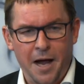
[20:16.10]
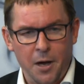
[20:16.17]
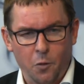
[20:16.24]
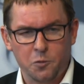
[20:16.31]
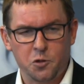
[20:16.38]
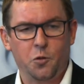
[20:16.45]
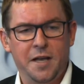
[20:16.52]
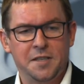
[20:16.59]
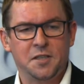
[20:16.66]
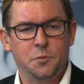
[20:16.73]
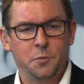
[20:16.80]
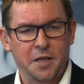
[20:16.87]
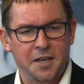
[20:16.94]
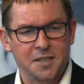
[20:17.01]
offshore assets
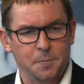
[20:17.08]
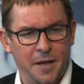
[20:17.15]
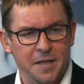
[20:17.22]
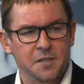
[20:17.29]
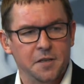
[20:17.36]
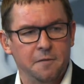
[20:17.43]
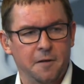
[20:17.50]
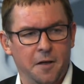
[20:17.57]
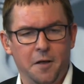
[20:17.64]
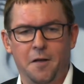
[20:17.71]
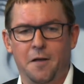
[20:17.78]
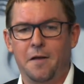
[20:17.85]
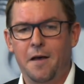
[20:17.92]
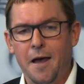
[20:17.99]
when they're expensive,
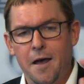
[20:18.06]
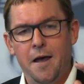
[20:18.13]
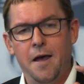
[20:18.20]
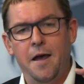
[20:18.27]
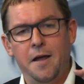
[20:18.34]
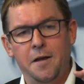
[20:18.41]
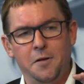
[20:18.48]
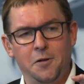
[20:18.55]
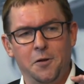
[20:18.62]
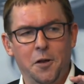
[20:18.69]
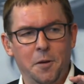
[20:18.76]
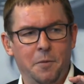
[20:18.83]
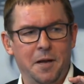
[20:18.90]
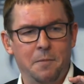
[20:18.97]
and they
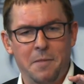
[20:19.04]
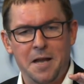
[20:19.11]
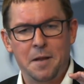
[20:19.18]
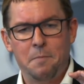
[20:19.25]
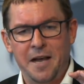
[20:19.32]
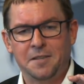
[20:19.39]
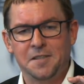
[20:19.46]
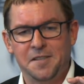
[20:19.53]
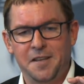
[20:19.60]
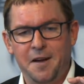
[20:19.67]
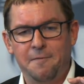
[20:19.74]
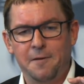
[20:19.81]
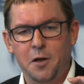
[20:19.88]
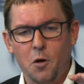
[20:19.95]
bring money back to South
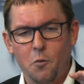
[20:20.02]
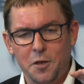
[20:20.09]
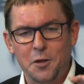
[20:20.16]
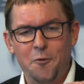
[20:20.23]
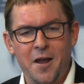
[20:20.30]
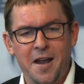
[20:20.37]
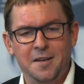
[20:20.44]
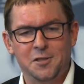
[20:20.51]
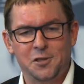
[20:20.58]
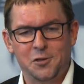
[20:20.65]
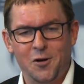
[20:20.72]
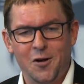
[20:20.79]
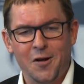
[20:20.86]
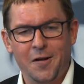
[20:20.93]
Africa when the rand is
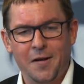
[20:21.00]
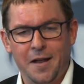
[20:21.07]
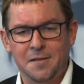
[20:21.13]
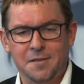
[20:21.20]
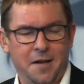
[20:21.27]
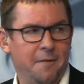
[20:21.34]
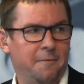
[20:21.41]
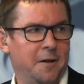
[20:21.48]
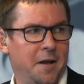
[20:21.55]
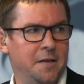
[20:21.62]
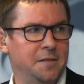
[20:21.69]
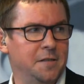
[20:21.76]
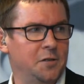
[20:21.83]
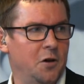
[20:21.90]
strong and South African
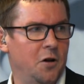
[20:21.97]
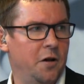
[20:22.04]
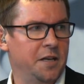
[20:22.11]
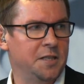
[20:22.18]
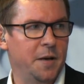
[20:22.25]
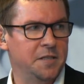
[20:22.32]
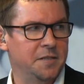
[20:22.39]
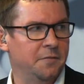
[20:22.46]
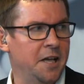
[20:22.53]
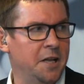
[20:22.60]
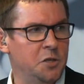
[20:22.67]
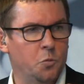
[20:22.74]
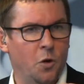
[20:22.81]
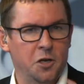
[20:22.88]
assets are expensive. And that
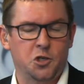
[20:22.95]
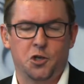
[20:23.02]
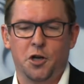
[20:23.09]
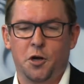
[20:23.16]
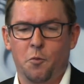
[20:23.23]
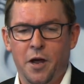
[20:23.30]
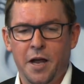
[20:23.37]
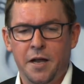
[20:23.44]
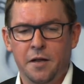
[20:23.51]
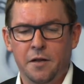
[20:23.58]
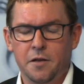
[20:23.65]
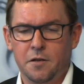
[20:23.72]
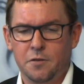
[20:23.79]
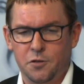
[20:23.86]
is one sure way
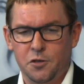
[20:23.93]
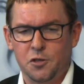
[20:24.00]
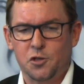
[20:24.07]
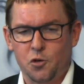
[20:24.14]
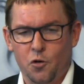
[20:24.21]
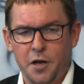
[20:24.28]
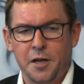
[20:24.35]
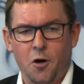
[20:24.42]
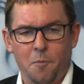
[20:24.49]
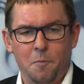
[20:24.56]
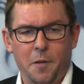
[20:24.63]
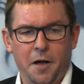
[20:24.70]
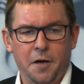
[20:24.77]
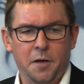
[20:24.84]
to destroy
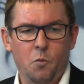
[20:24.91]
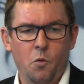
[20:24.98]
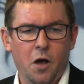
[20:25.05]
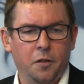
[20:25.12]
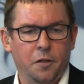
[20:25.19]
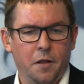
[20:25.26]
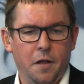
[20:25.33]
compounding wealth